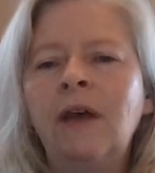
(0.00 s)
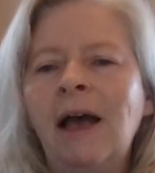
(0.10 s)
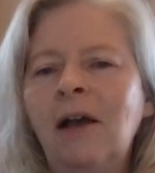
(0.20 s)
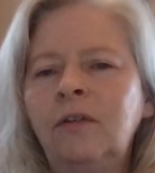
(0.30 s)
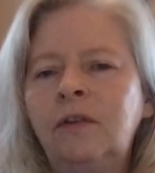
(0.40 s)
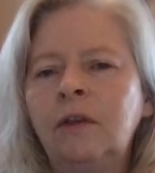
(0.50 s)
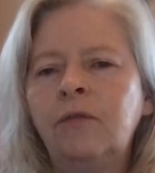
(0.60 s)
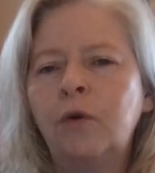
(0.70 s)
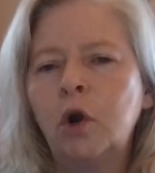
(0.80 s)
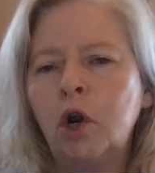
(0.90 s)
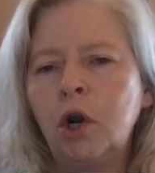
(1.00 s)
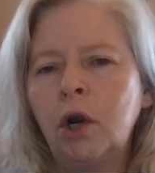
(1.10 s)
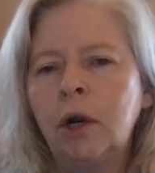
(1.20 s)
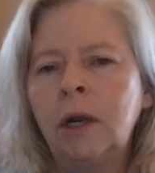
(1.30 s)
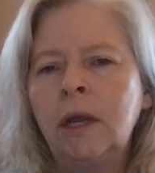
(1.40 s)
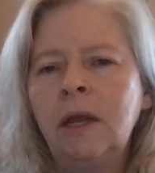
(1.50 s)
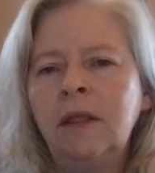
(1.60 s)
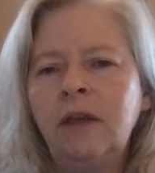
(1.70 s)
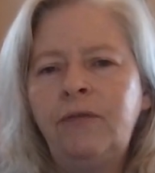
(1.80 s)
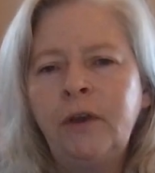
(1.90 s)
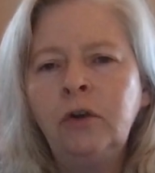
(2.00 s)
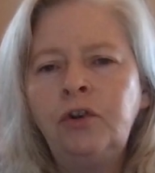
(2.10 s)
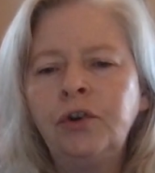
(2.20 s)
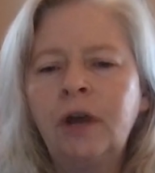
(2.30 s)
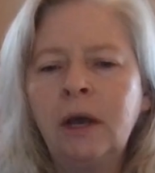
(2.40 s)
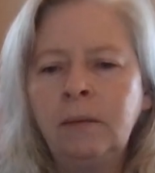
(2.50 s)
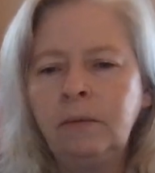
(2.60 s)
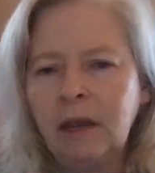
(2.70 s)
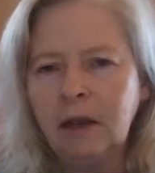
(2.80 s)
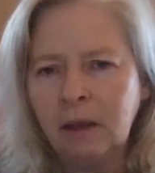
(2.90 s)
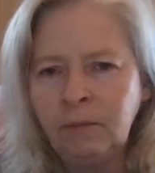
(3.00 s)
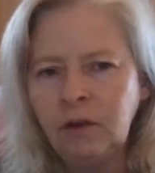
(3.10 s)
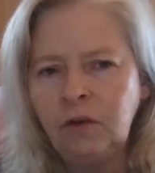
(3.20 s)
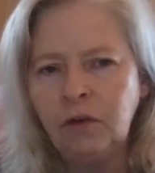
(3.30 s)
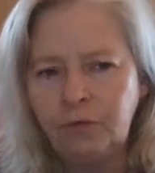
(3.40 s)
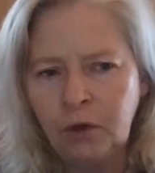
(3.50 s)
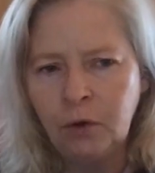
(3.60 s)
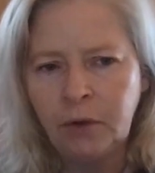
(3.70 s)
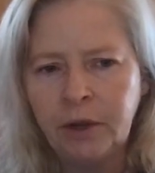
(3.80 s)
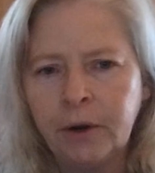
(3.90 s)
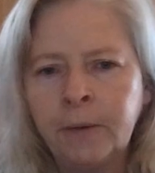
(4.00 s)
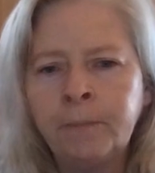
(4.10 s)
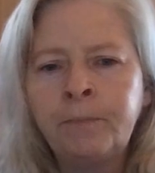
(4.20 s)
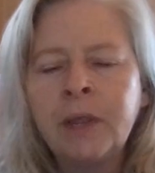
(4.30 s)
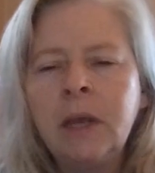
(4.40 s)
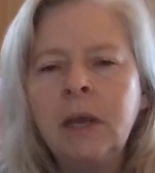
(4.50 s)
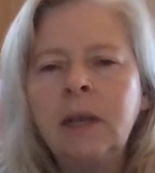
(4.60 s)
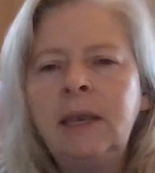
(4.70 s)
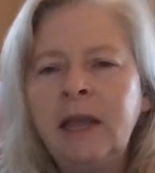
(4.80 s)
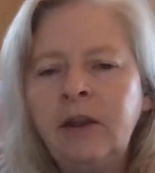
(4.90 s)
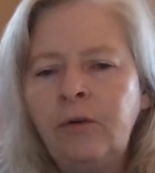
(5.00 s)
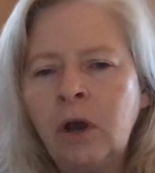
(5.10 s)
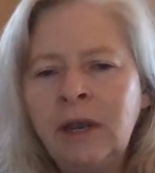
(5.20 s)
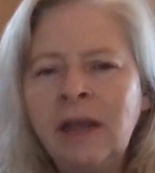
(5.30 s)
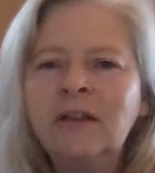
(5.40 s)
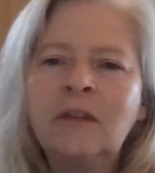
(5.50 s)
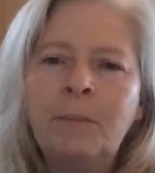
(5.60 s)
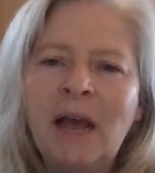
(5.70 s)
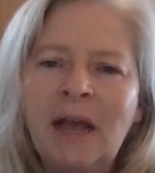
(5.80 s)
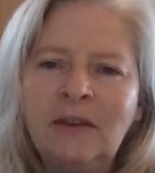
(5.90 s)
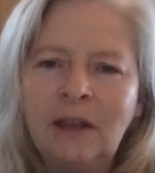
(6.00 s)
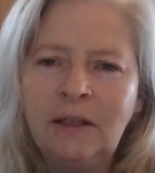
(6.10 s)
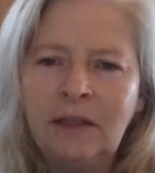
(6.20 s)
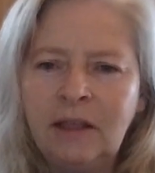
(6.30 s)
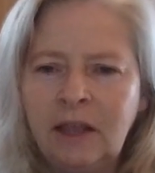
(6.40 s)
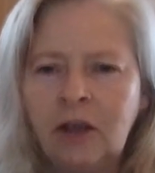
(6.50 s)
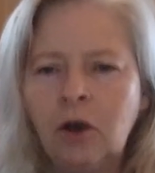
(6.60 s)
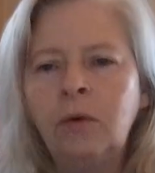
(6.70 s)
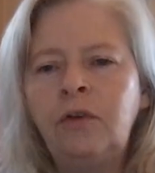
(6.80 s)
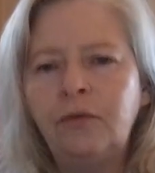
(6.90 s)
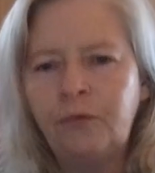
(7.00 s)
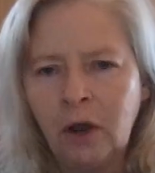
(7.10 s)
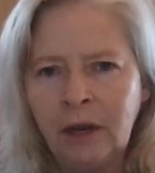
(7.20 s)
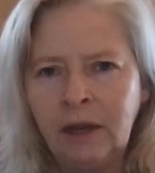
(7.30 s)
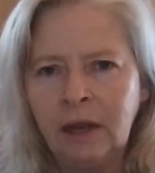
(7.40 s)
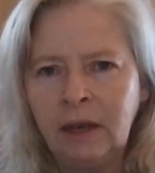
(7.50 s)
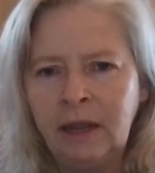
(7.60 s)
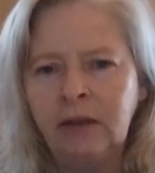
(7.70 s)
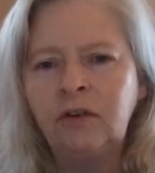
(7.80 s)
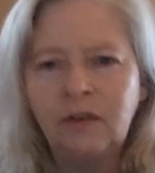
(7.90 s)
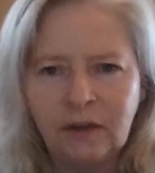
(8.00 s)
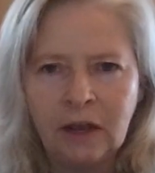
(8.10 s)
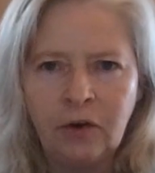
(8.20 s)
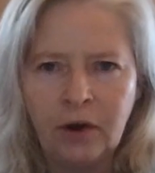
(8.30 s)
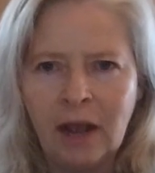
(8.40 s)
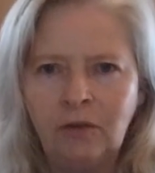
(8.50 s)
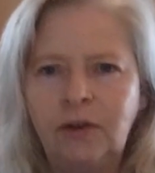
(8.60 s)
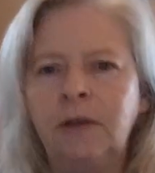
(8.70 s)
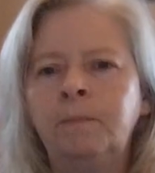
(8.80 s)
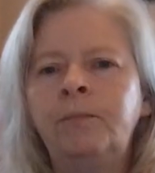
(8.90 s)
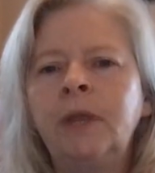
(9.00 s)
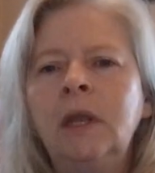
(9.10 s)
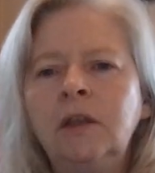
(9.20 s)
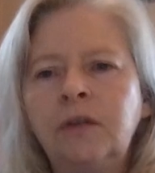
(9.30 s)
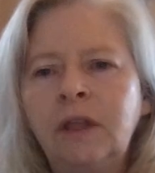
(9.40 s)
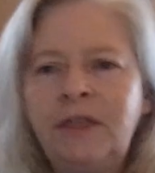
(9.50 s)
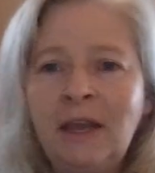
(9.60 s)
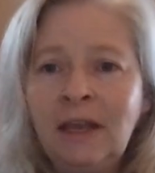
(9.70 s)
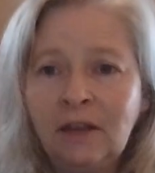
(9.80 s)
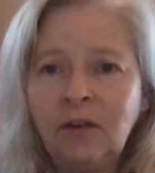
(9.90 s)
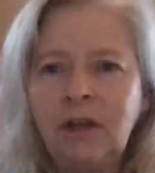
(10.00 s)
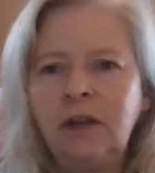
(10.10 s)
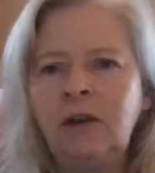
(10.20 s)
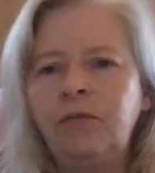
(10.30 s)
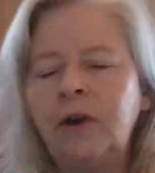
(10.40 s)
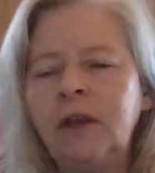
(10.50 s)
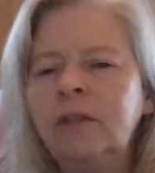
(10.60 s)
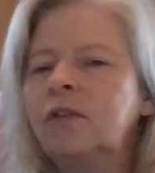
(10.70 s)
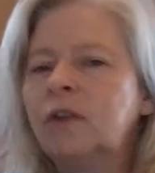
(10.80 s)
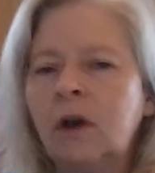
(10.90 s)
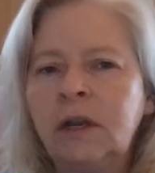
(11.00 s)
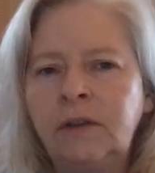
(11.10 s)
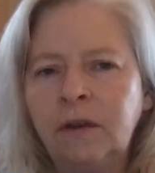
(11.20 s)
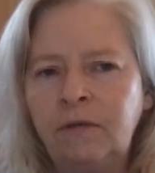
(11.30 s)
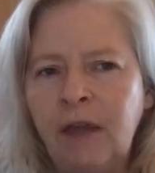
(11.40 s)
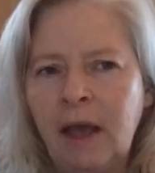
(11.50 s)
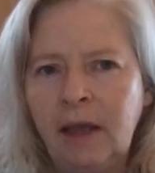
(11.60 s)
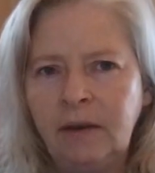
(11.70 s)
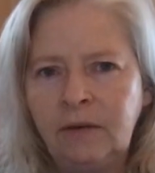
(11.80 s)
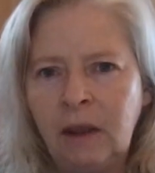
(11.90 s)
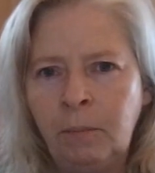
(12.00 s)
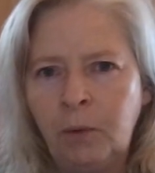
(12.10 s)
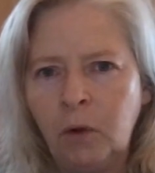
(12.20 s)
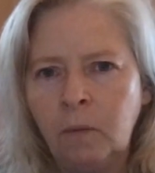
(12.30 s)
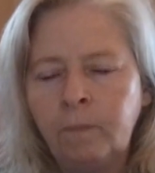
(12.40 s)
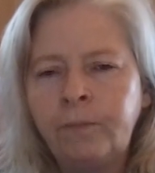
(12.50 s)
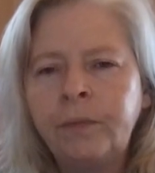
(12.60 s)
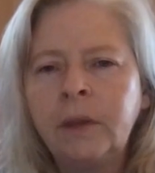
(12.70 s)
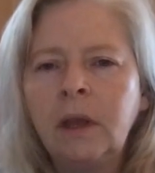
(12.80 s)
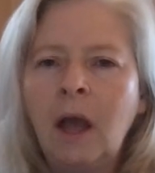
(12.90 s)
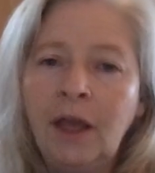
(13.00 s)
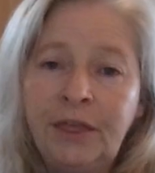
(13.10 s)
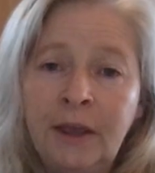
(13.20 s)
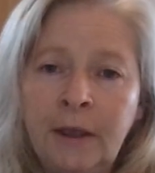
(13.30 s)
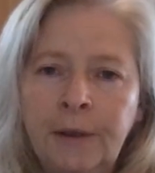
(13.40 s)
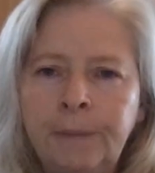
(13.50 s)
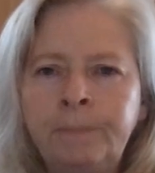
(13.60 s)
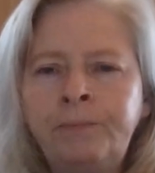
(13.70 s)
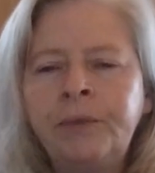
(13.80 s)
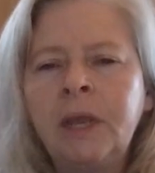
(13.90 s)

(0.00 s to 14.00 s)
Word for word: the house for her, the future com- that comes into view here later on as the basket that they go to find a land to set her house in. So I think it's identifying the size of that temple, I think.